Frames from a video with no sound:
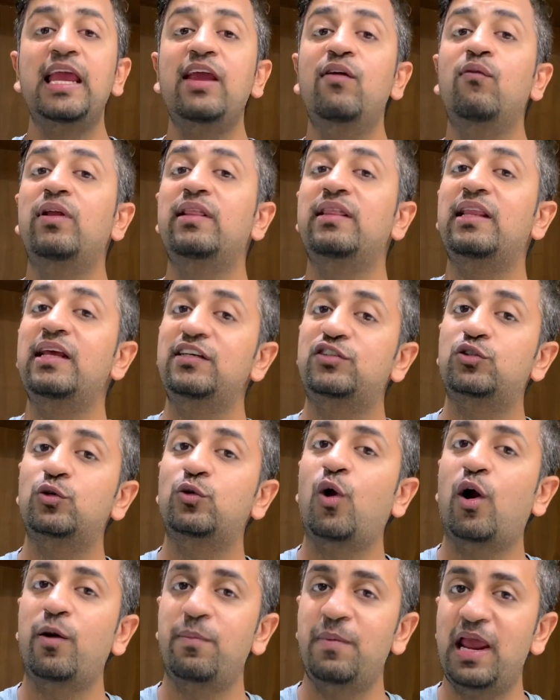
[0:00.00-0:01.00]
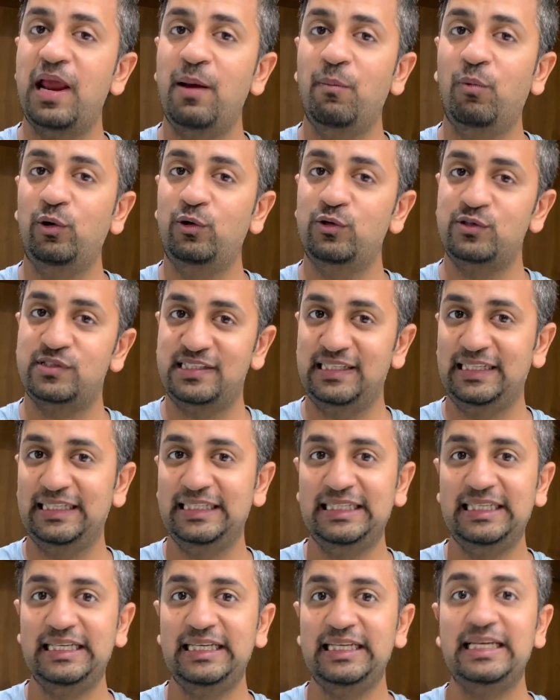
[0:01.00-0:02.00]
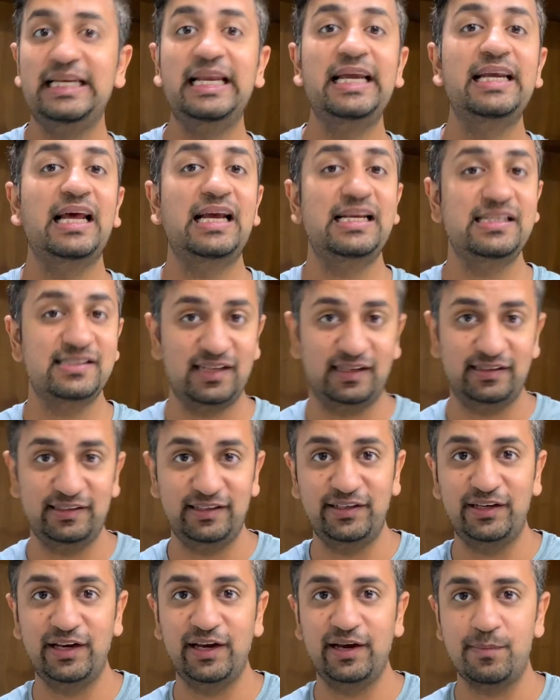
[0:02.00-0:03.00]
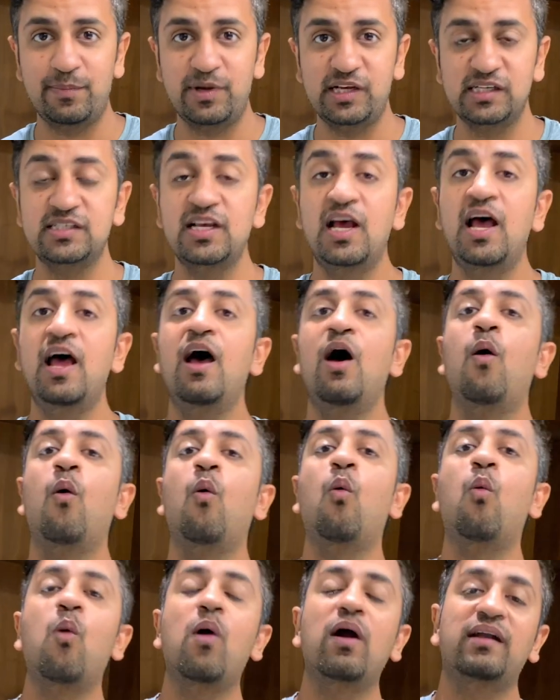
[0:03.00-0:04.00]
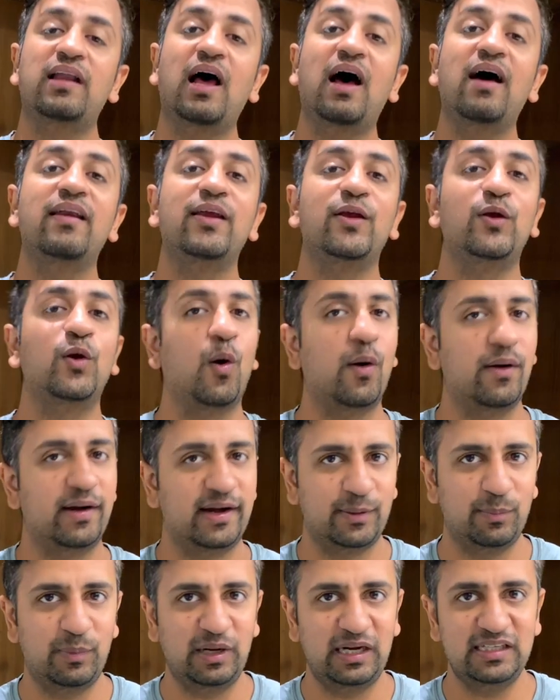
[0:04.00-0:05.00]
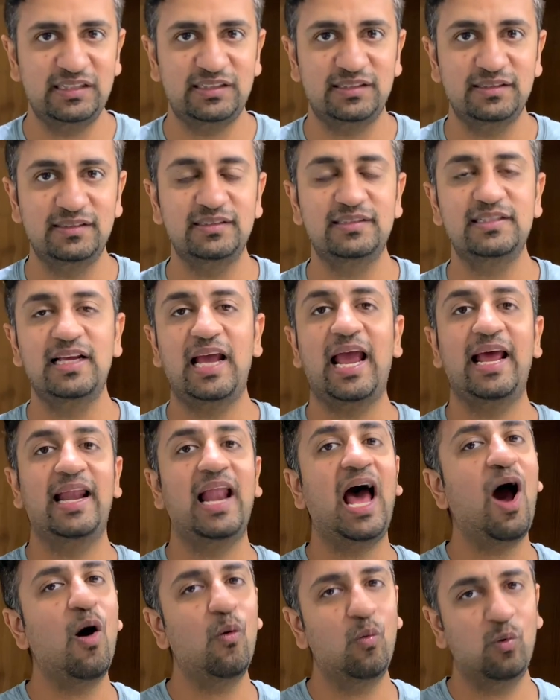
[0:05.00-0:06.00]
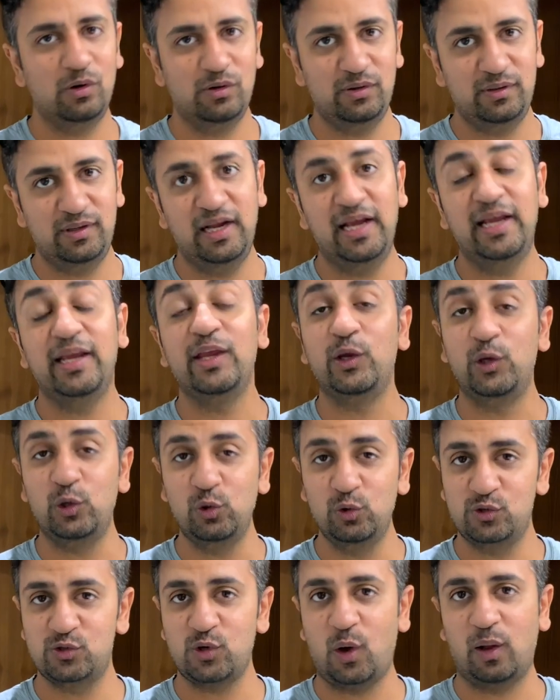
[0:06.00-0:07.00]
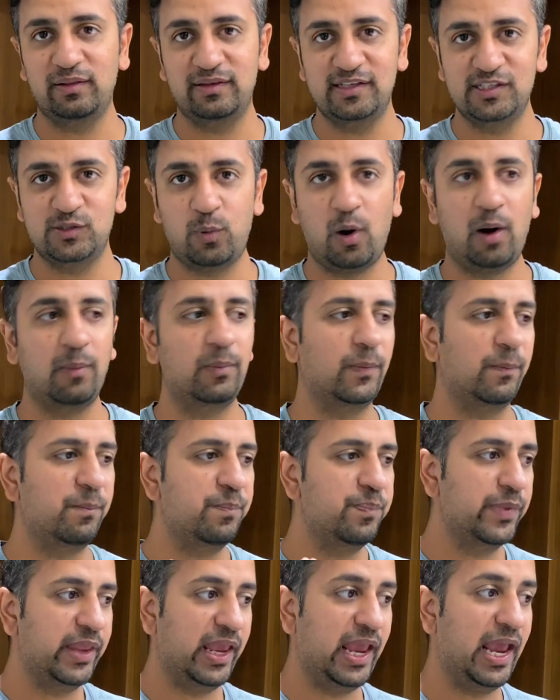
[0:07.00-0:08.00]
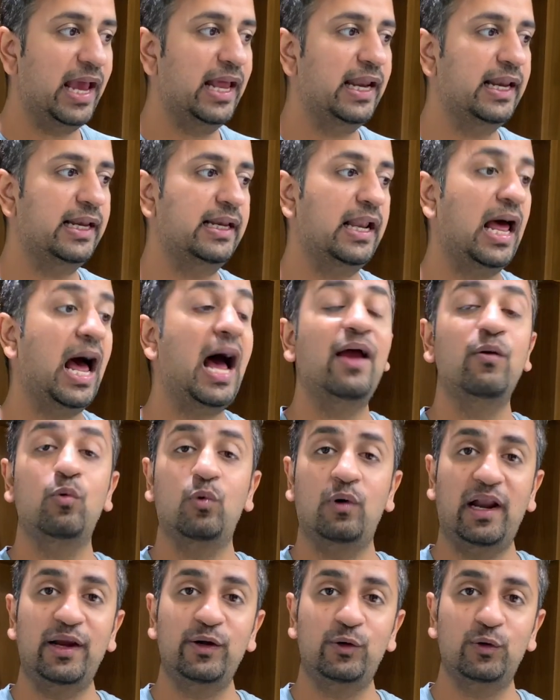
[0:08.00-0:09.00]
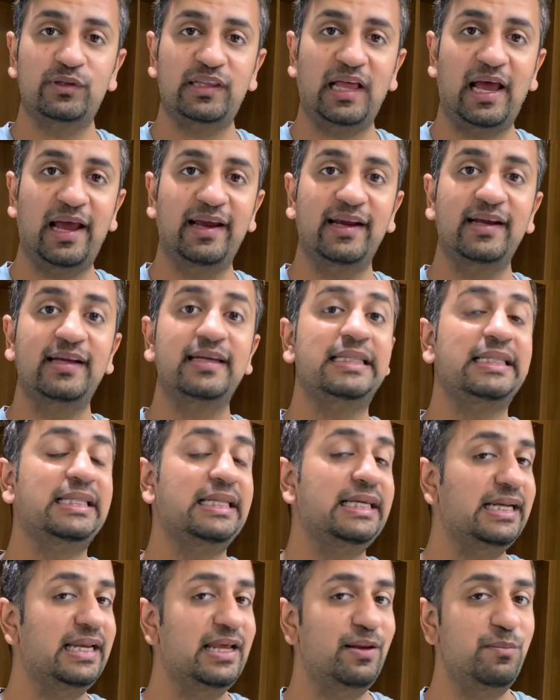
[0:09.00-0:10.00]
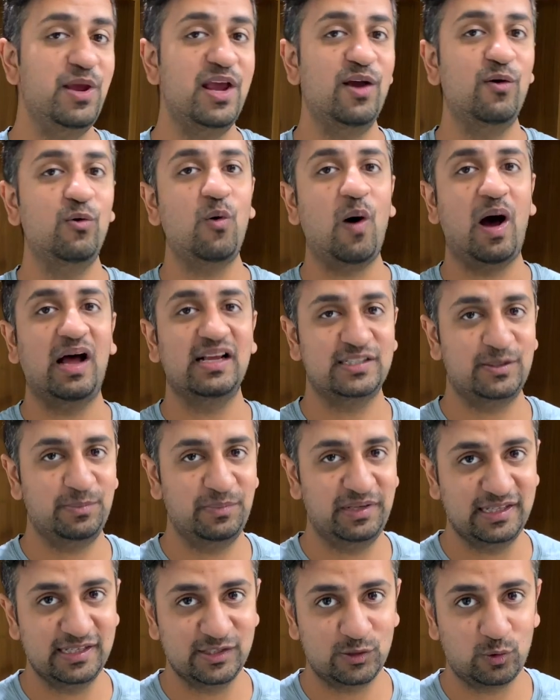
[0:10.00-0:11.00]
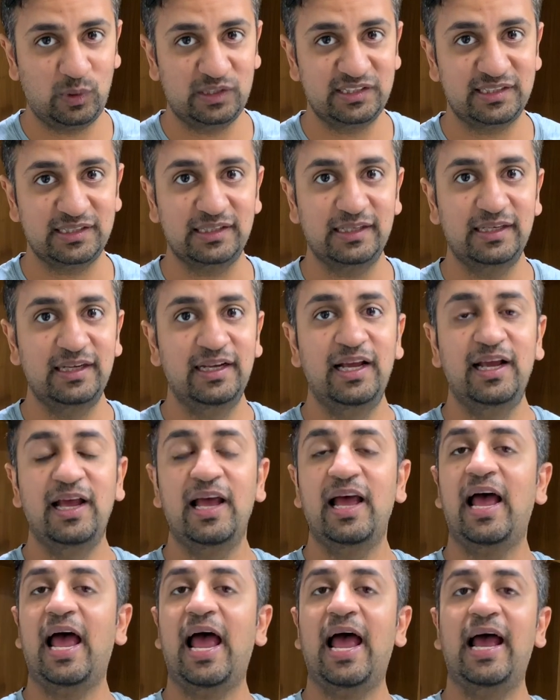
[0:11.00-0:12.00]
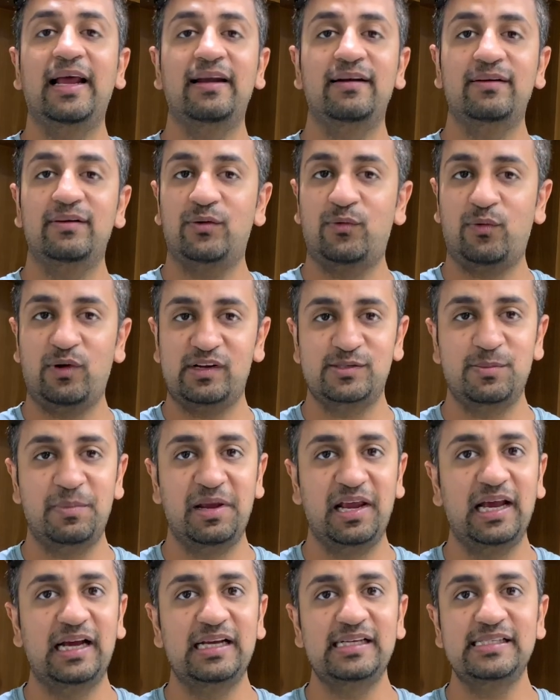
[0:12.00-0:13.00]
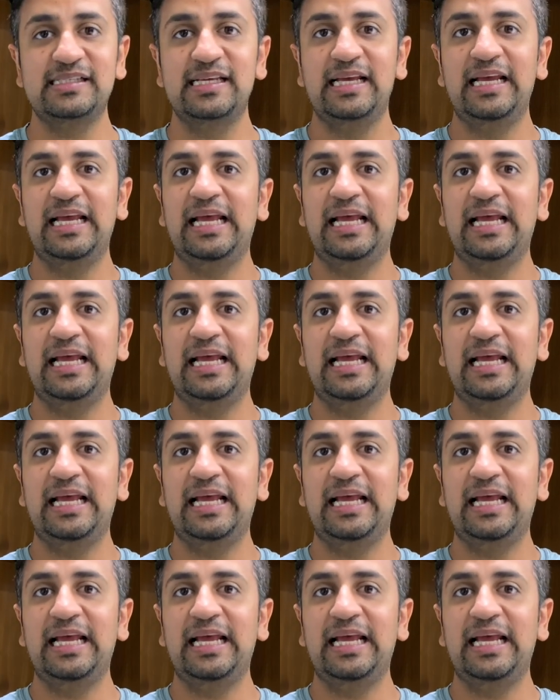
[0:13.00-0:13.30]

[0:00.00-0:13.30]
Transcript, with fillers: even they should not be able to see the data inside the database. What are your recommendations and how would you solve this problem? And I would like to thank the DBA who asked me this question. And trust me guys,